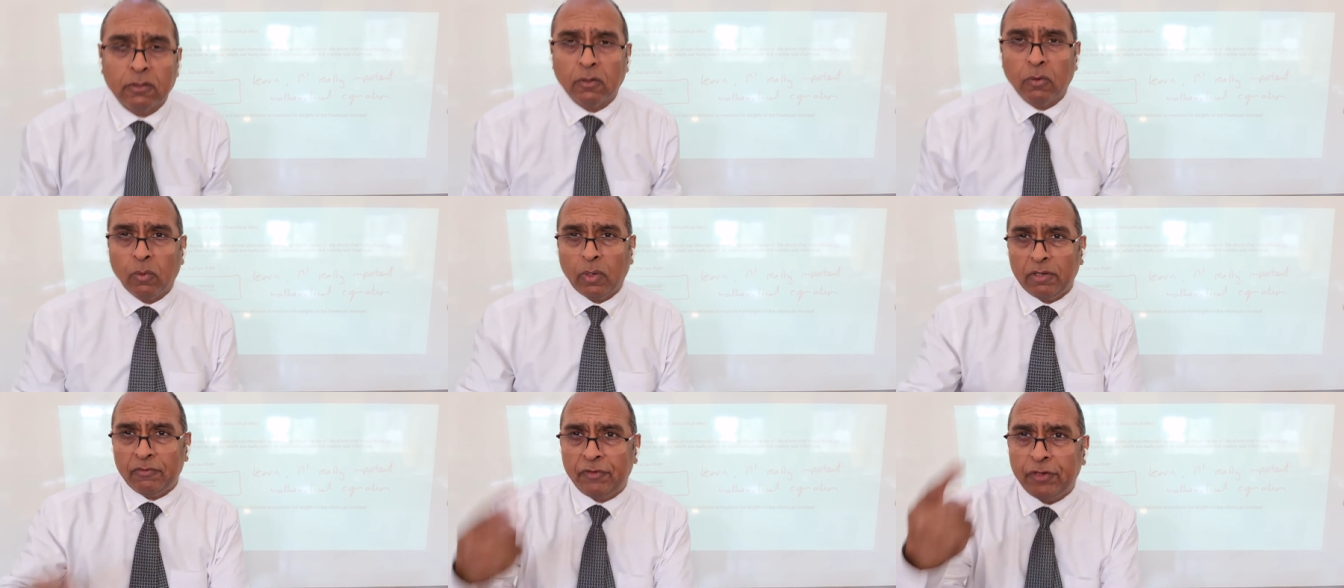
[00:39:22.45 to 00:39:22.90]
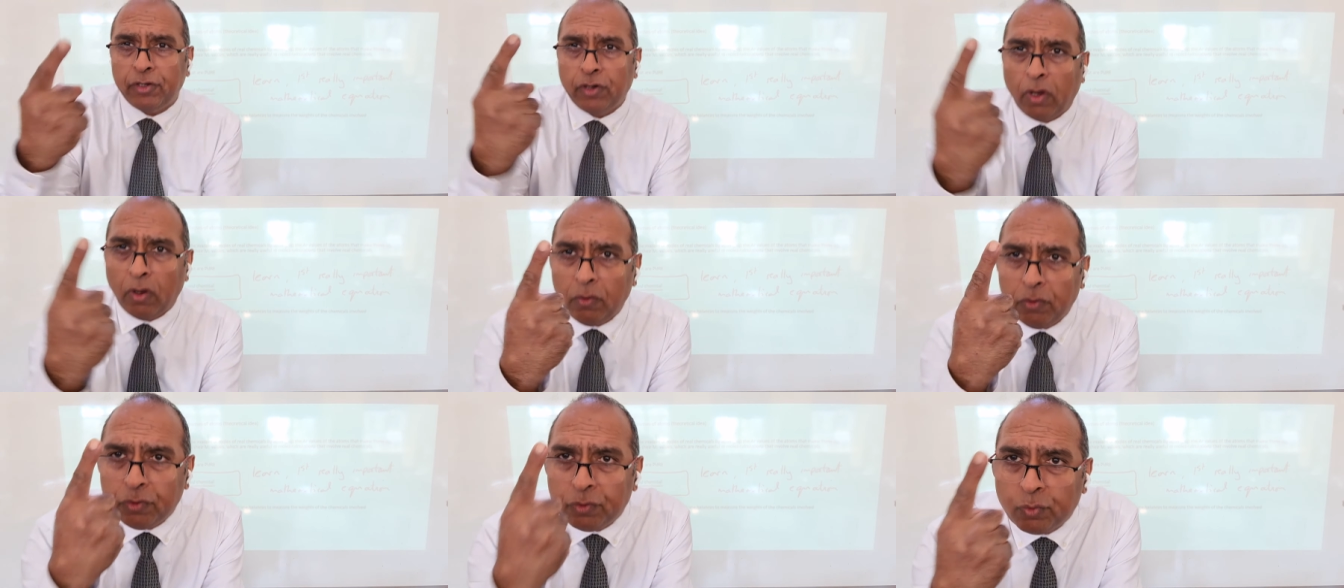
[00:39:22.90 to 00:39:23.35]
Well, if you
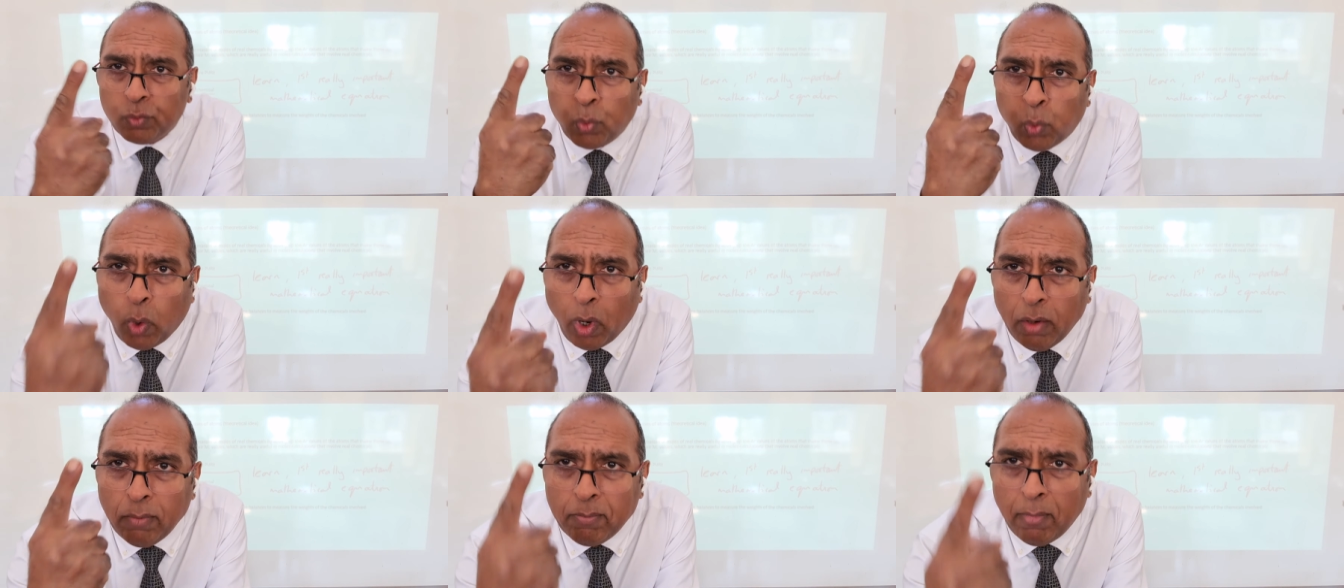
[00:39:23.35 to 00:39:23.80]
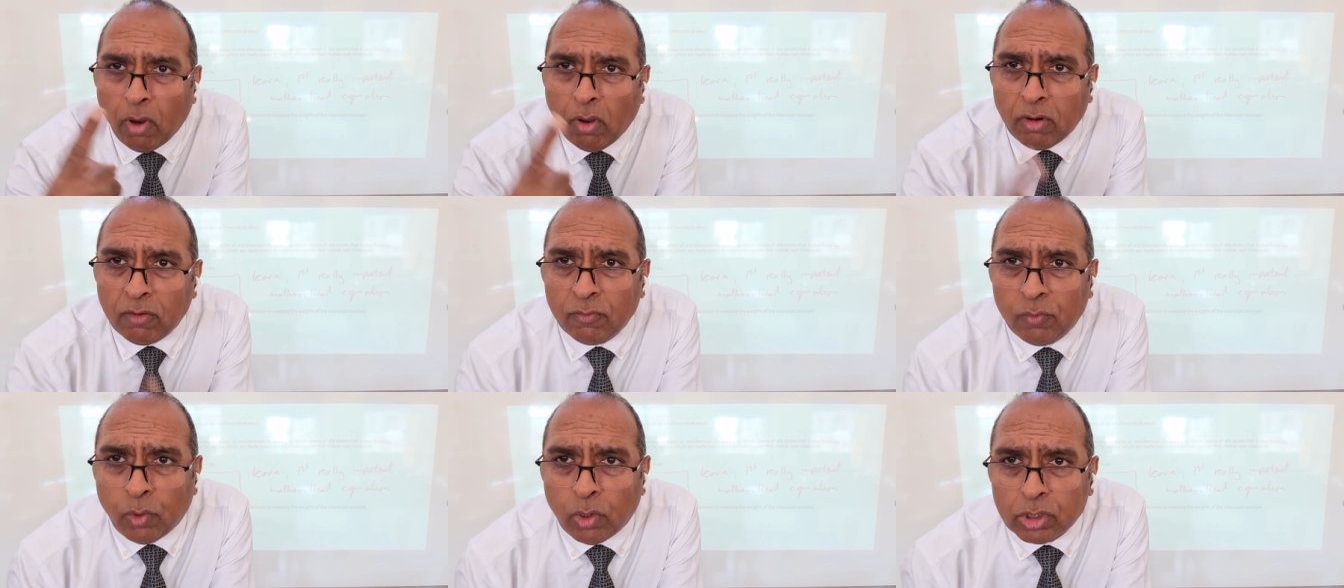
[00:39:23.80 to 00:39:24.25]
know 1
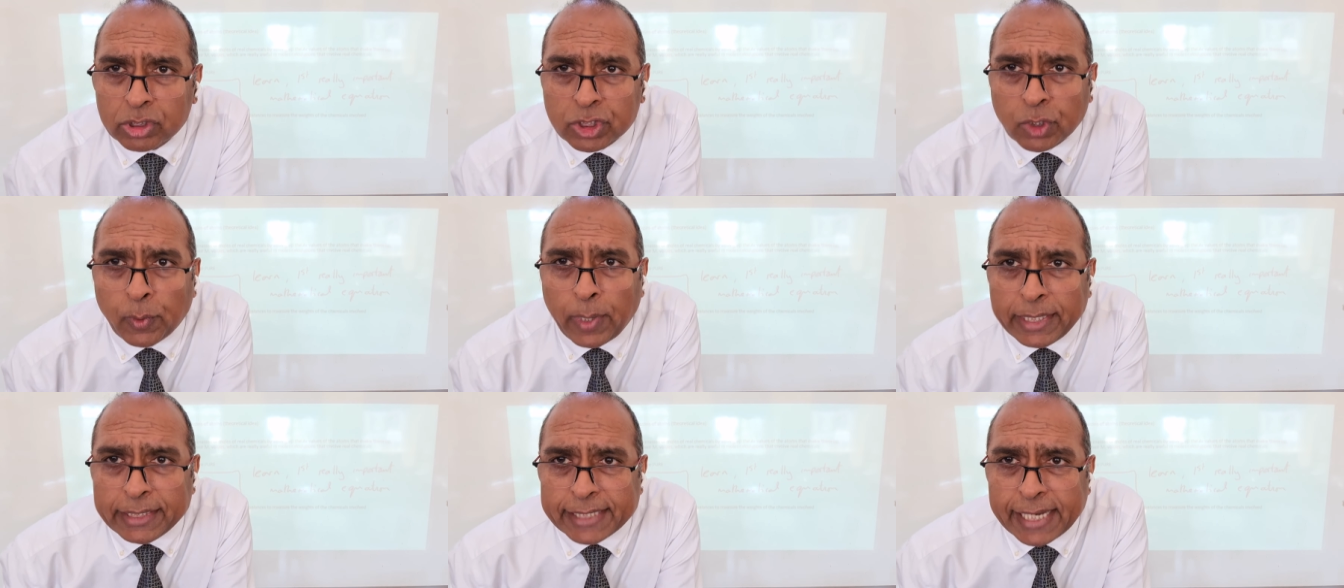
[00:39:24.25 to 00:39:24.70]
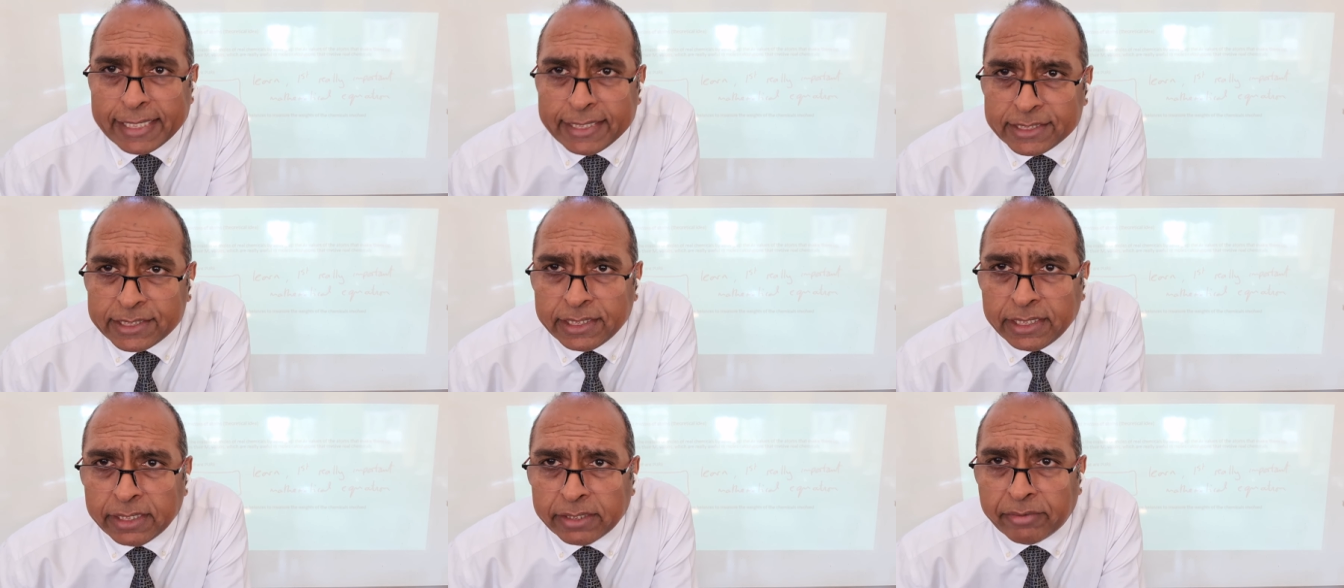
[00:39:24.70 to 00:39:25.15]
mole of water weighs
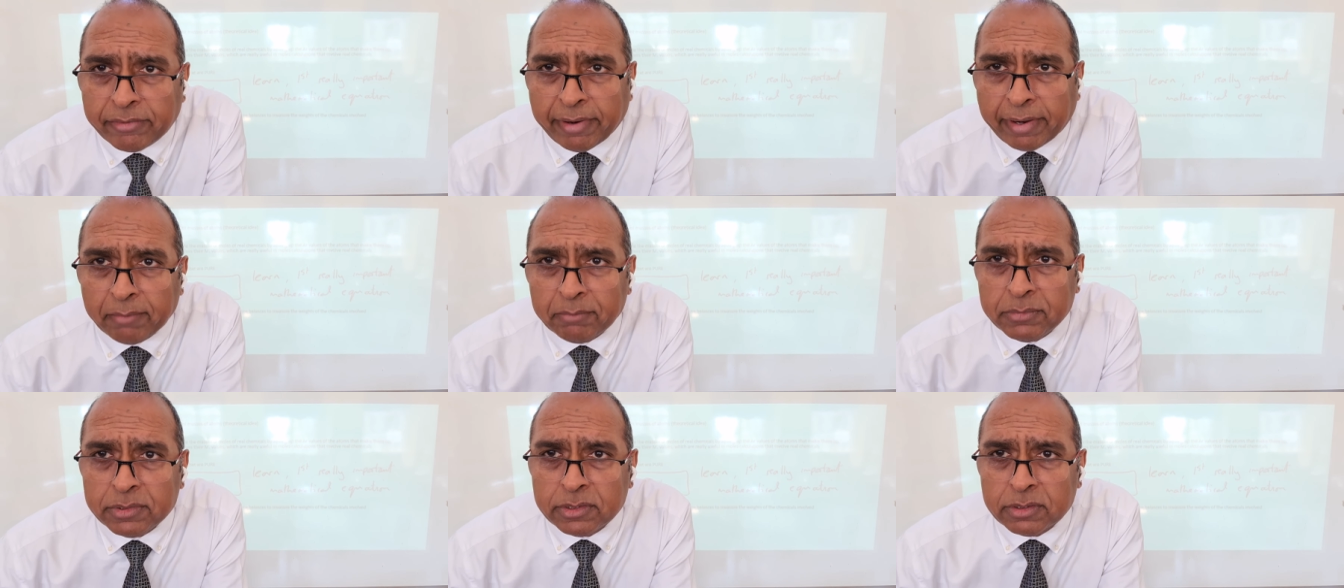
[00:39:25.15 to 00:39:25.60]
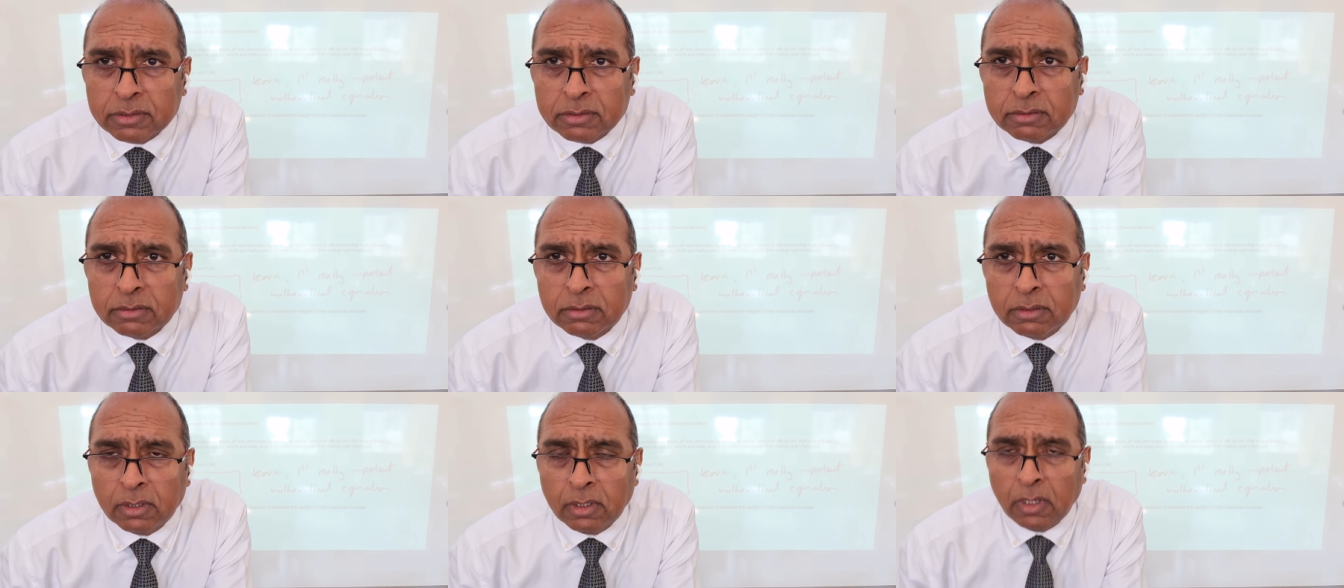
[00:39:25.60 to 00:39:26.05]
18 grams,
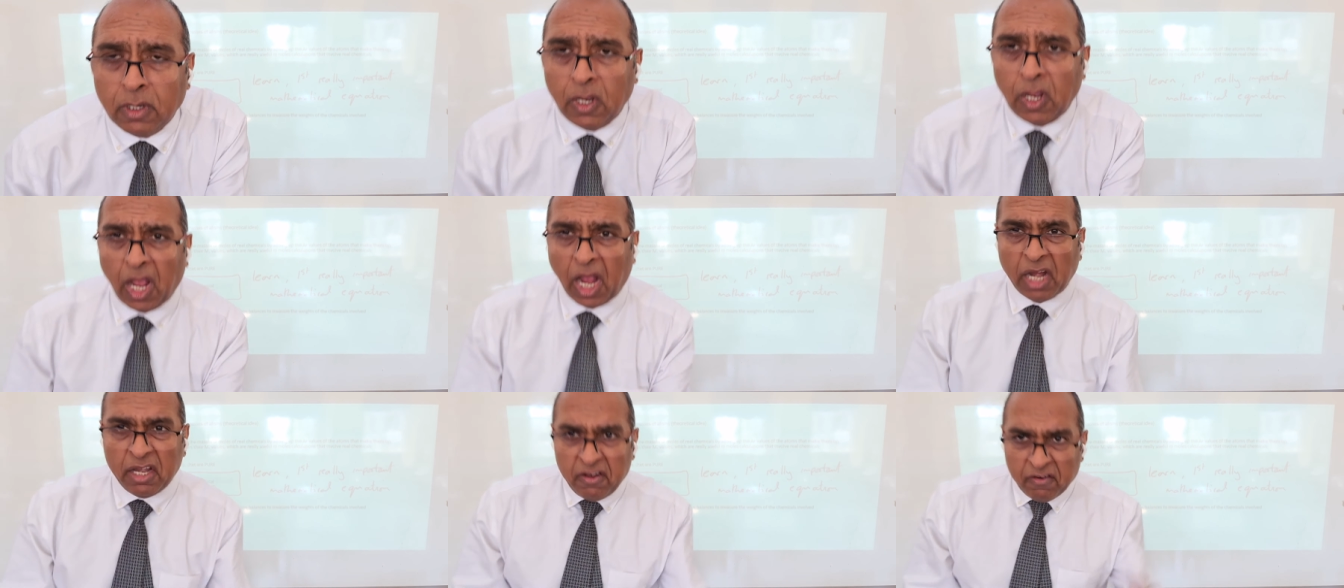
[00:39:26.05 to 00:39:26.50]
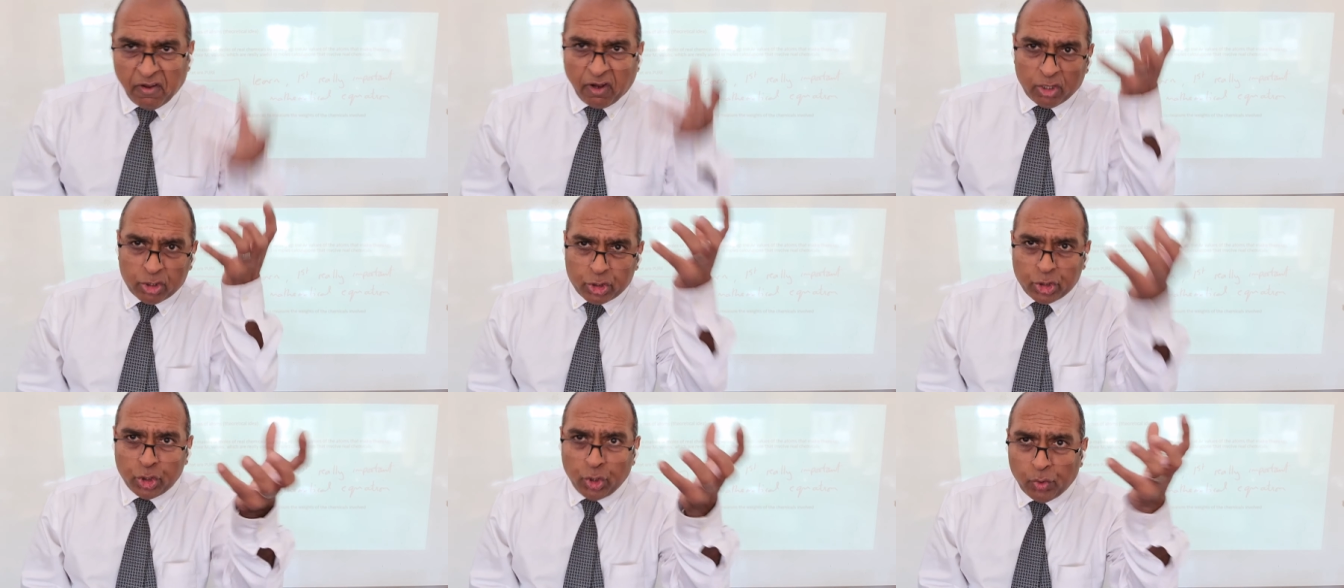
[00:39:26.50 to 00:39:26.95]
and you've
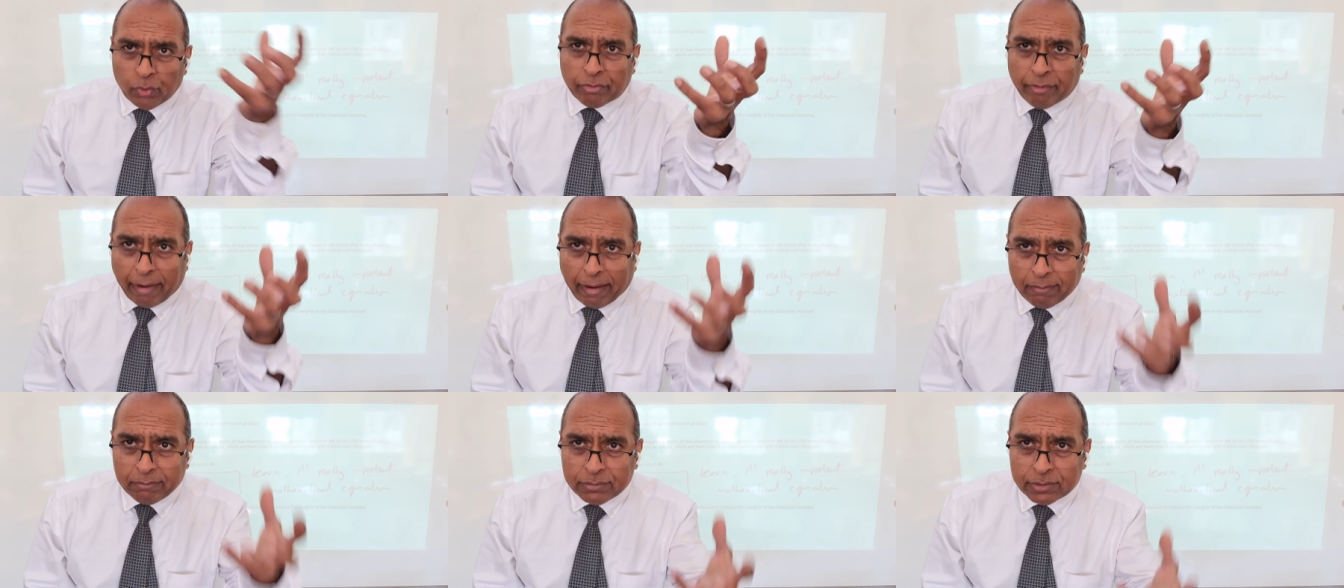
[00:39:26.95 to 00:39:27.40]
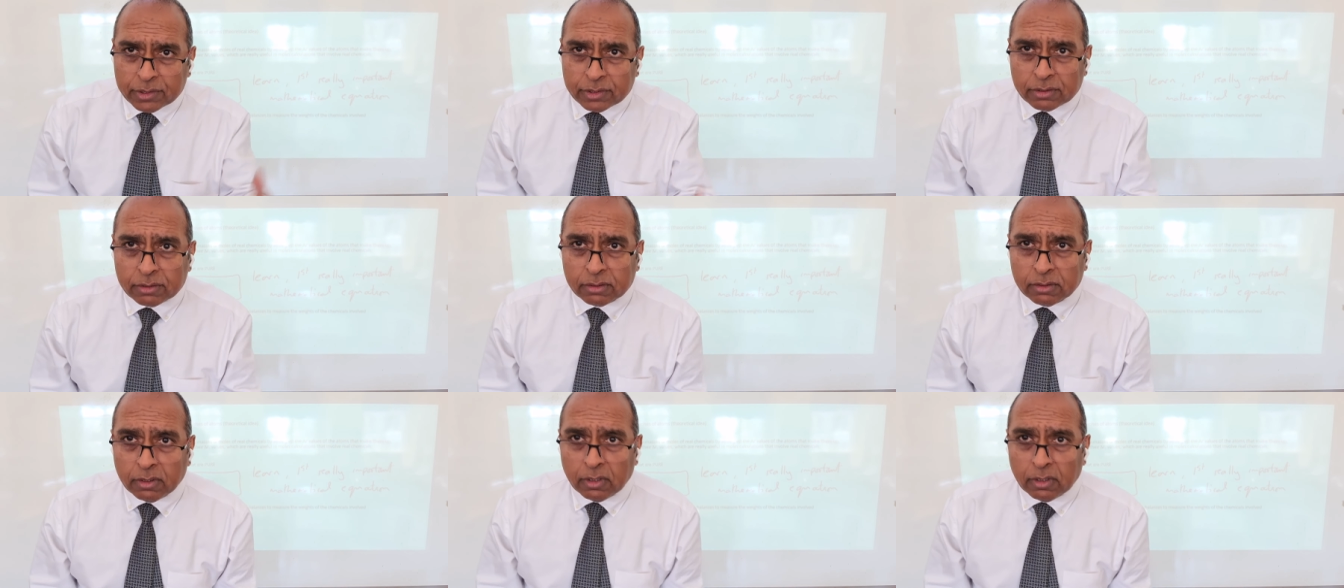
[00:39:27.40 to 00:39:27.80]
got 2 grams,